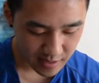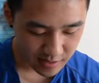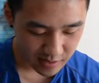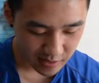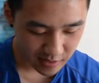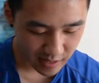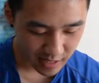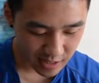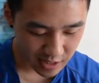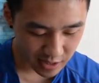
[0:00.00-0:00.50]
So
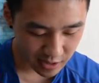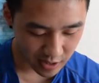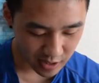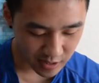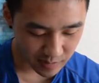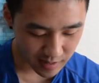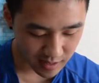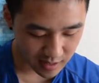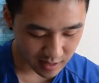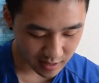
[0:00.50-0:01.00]
that should
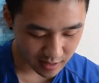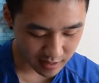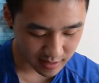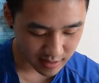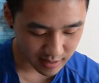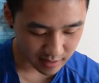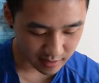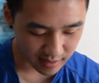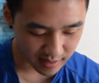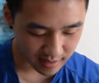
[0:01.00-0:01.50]
also be another
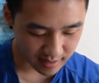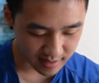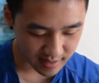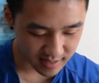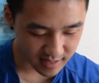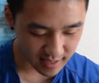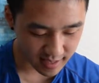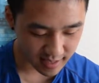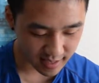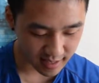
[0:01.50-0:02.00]
telltale
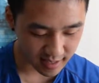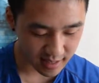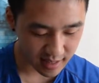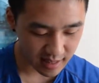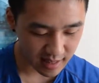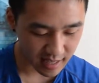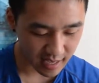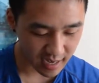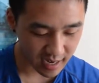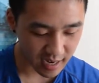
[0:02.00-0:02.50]
sign
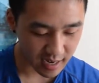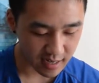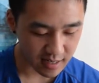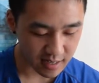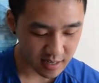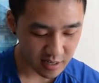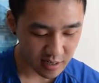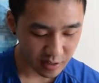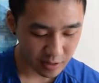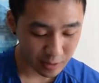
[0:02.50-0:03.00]
that
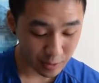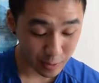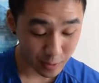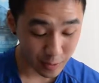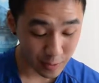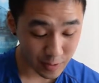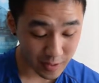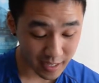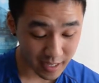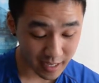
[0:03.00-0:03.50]
you're
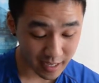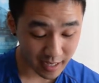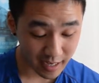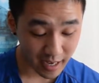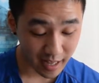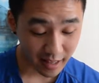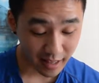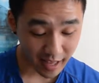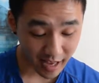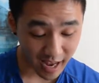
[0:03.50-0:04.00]
using
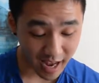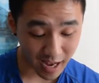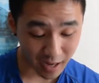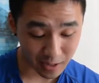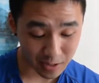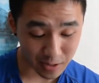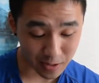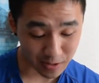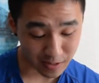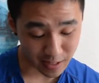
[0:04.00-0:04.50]
the
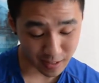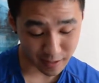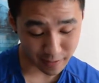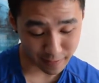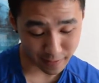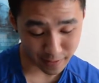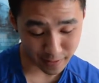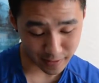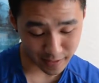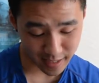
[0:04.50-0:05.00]
actual
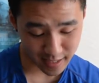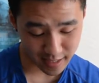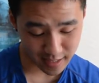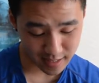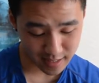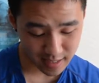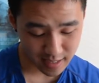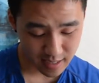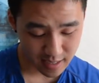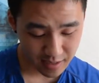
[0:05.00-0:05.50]
telephoto
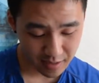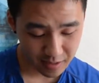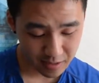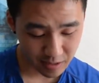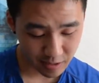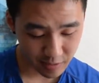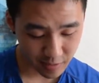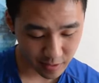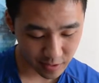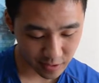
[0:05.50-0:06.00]
lens.
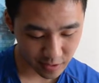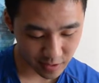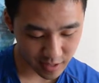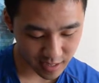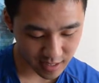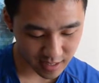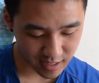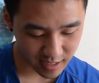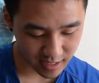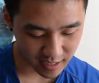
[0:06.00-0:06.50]
So when you're
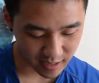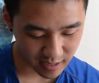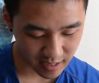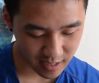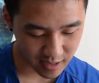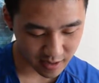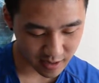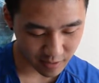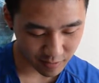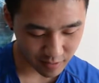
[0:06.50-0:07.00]
actually like
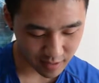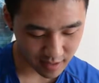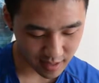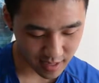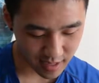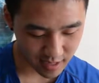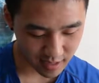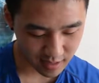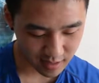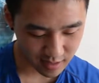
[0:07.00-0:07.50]
here at
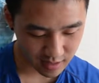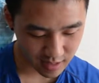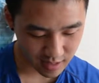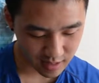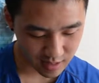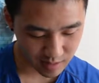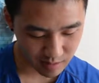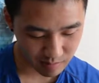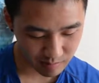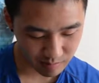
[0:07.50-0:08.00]
1x,
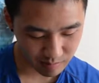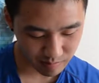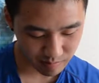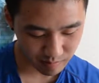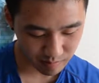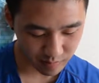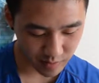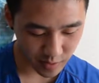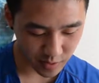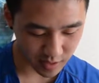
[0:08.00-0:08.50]
it's
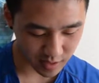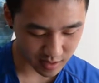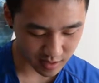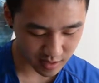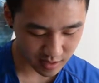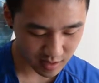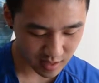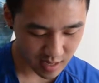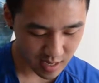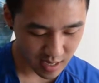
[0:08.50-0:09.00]

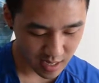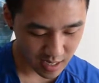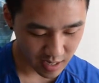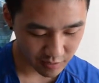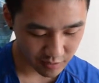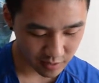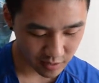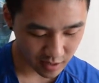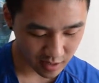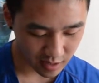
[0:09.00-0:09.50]
focused. And
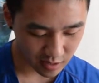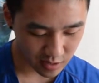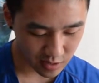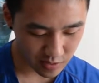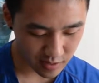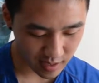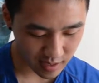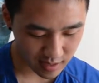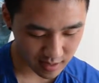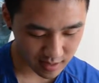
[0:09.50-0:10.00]
when you look at
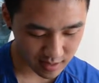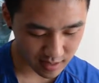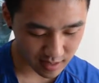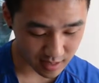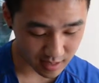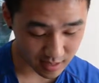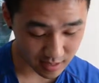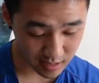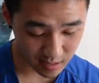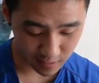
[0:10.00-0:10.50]
2x,
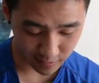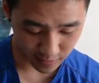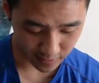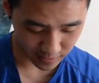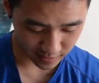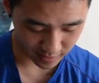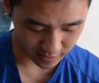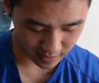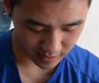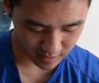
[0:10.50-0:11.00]
it's still
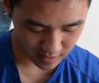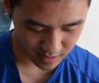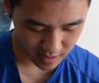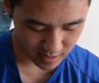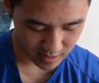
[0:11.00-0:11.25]
focused.